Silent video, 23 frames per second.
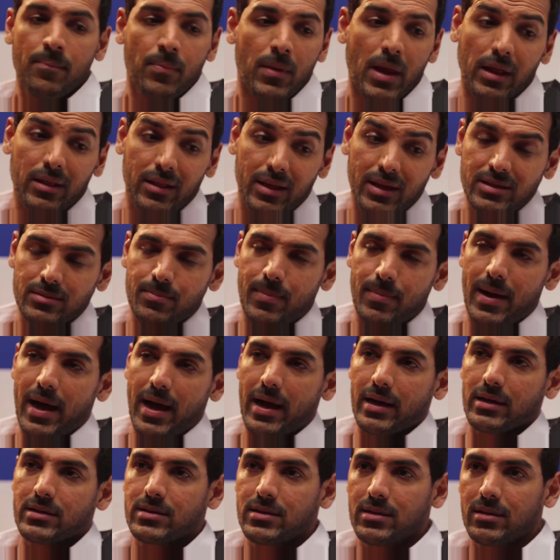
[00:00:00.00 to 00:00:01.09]
And these
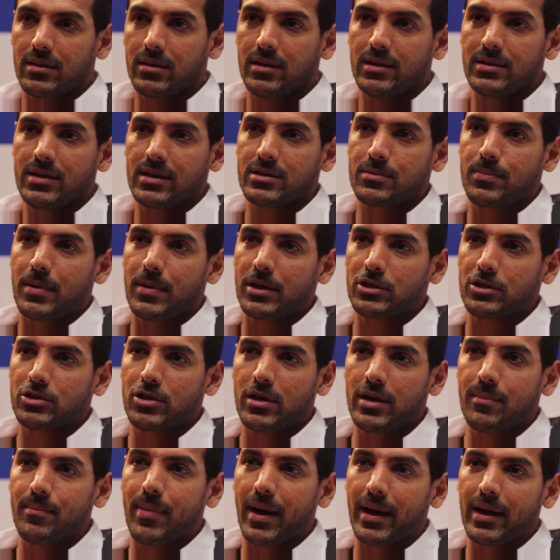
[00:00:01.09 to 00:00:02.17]
bags, these are
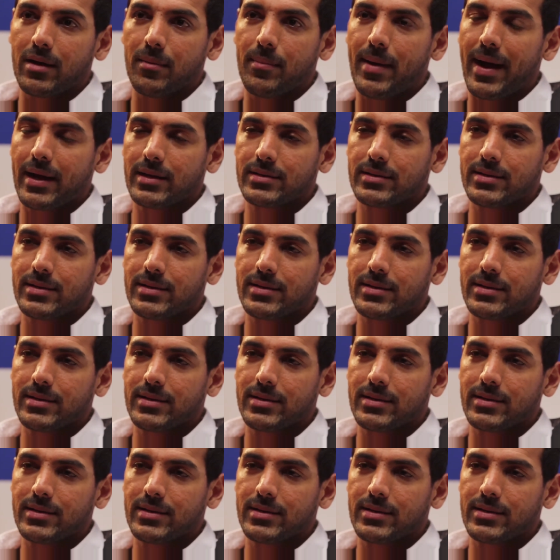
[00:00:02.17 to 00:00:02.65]
specially biker bags,